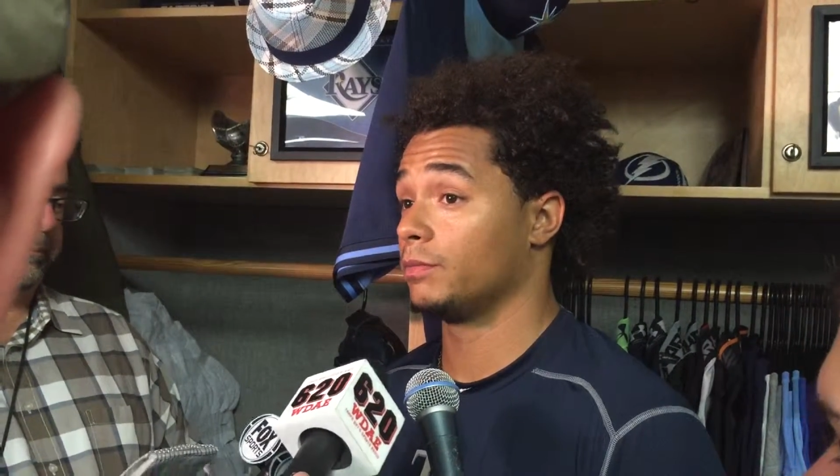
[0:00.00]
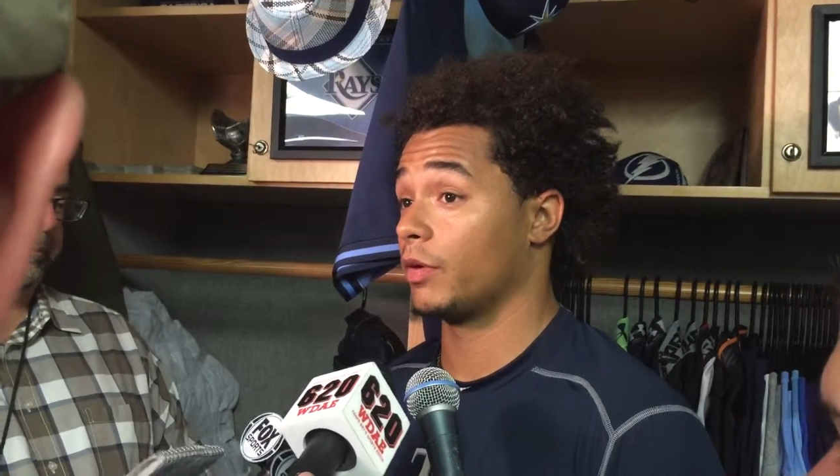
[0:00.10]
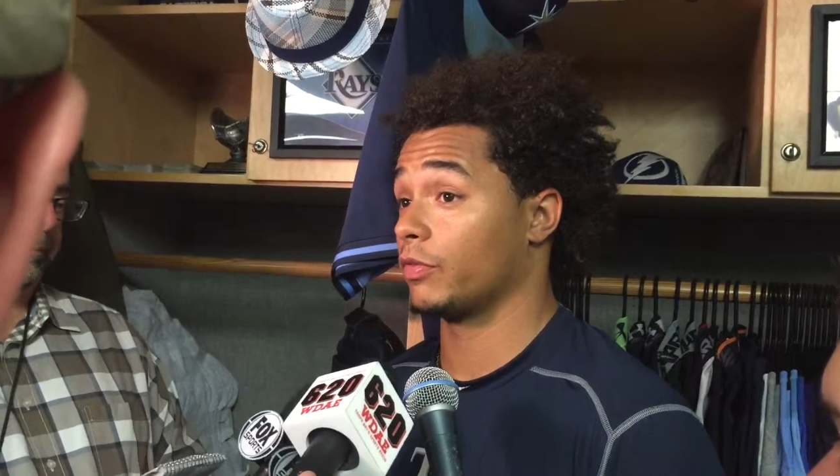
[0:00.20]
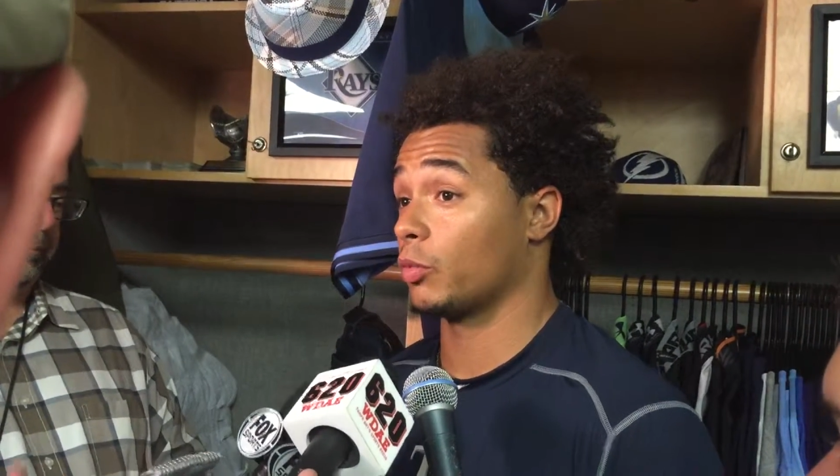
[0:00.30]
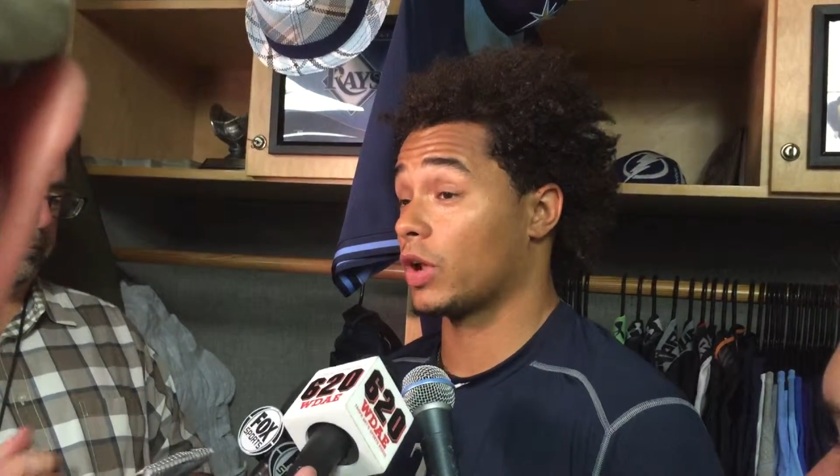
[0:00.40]

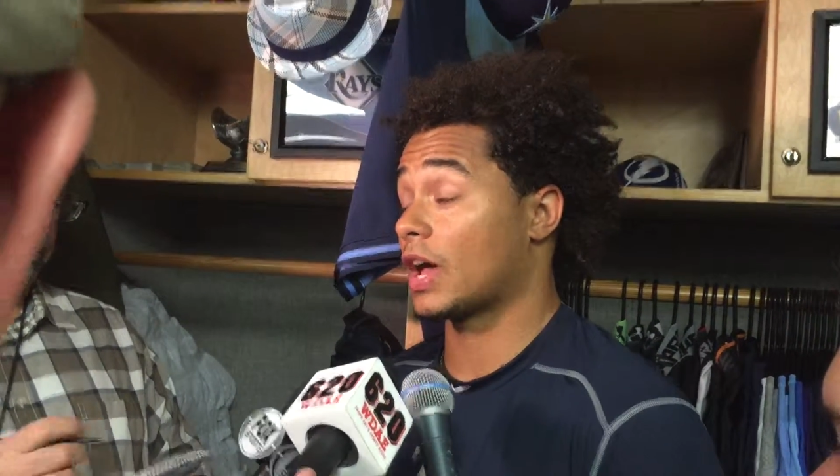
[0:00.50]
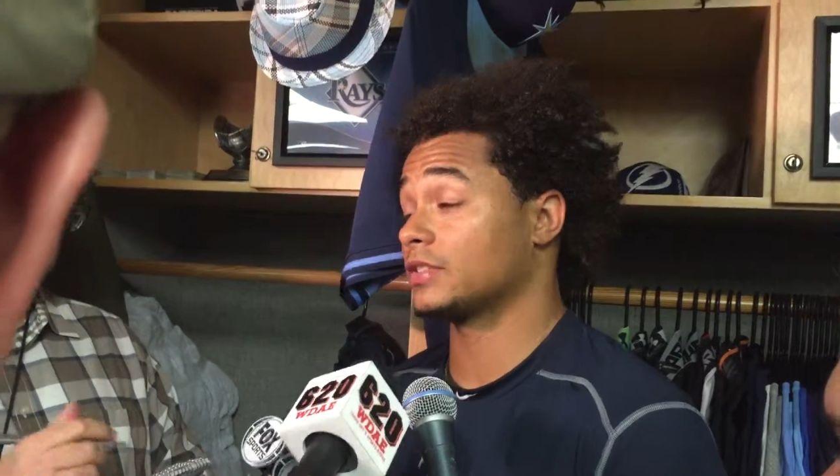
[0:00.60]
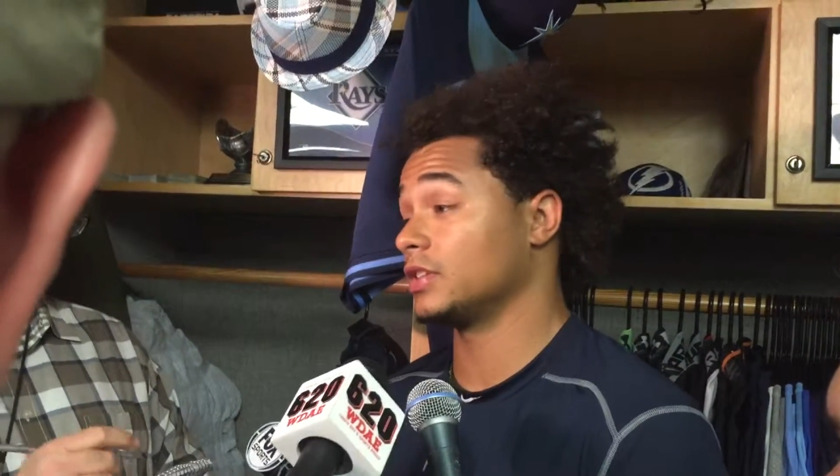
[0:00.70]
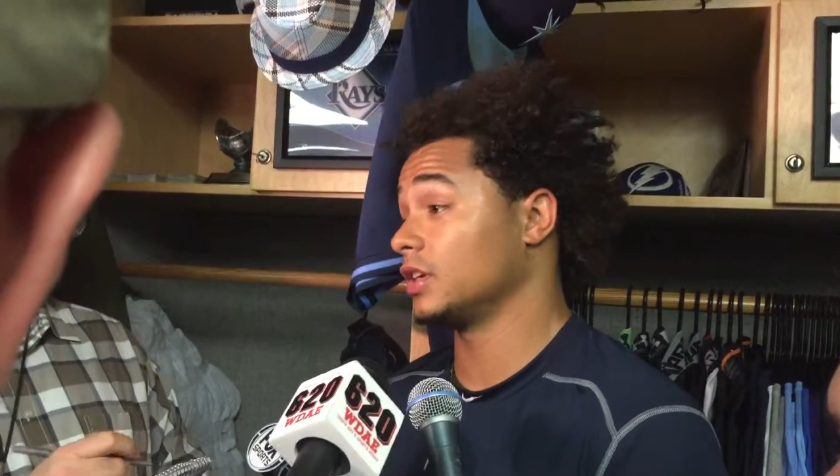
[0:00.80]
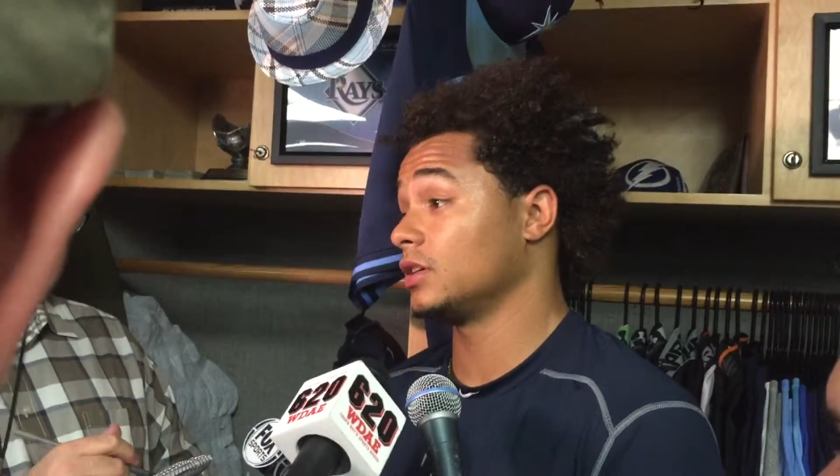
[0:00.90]
but from what I
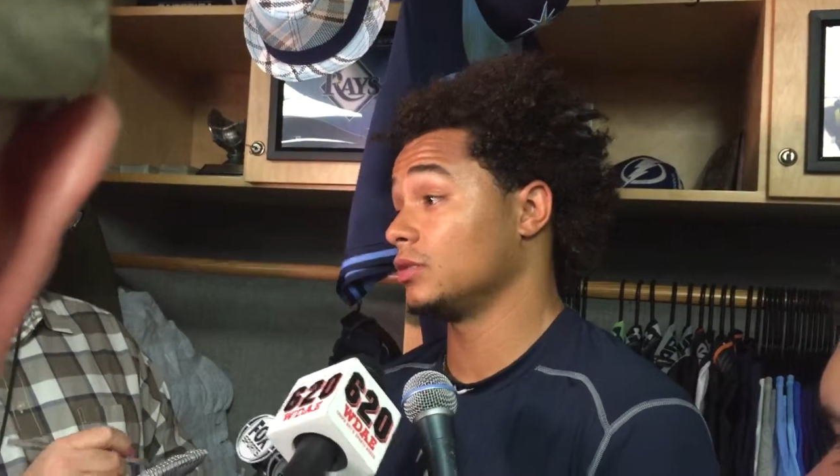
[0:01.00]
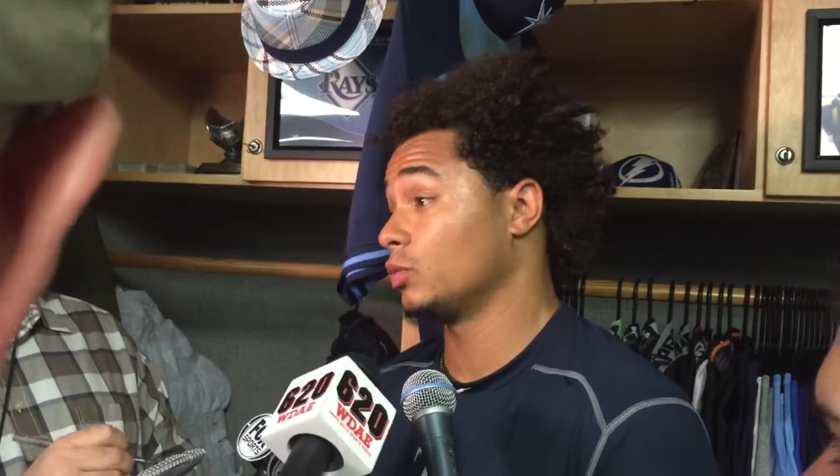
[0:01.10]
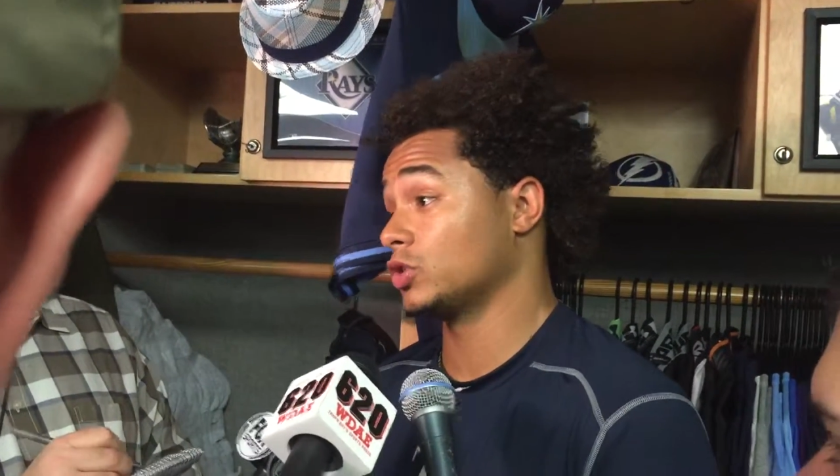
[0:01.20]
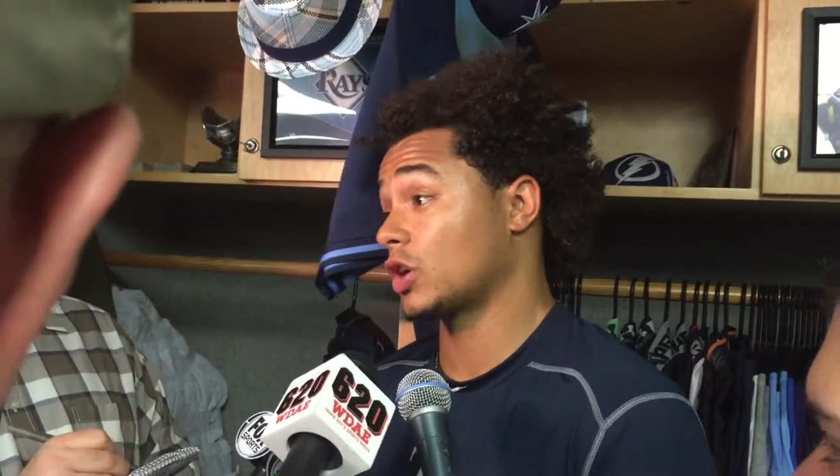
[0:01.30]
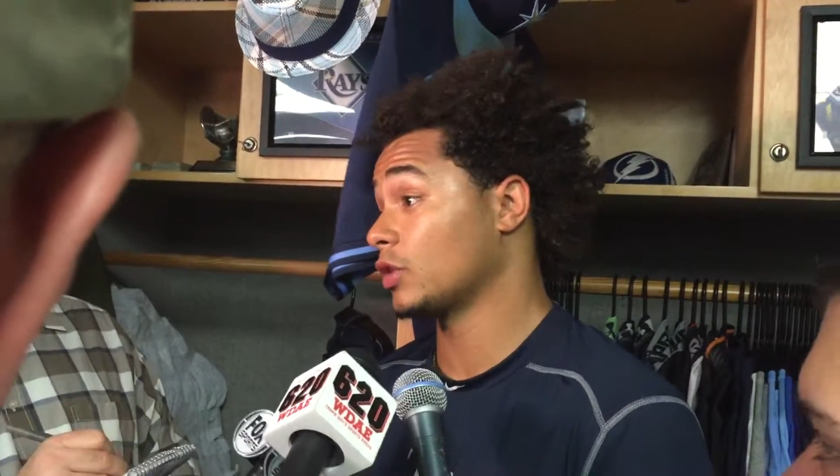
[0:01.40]
see,
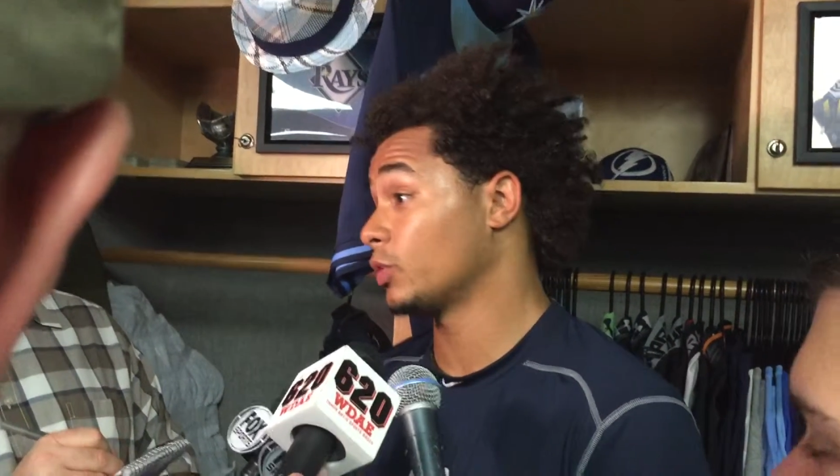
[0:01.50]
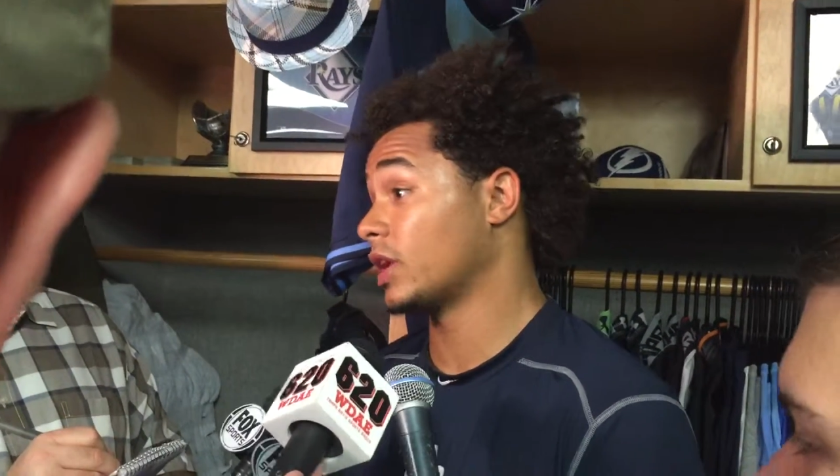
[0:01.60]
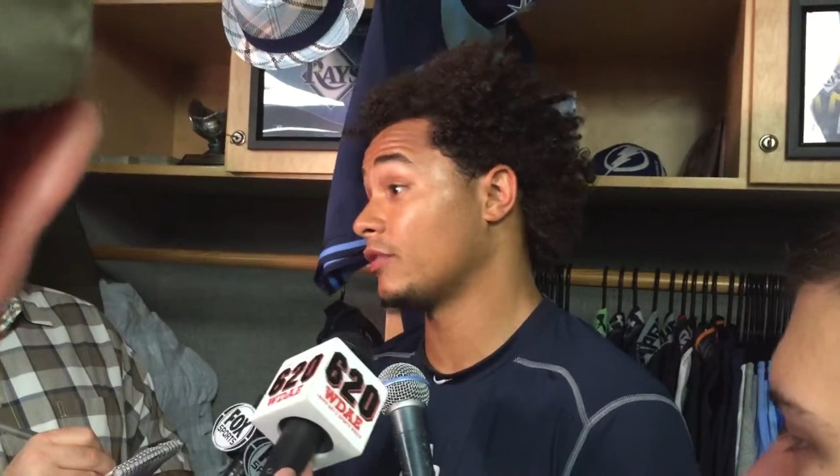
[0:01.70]
we're trying to win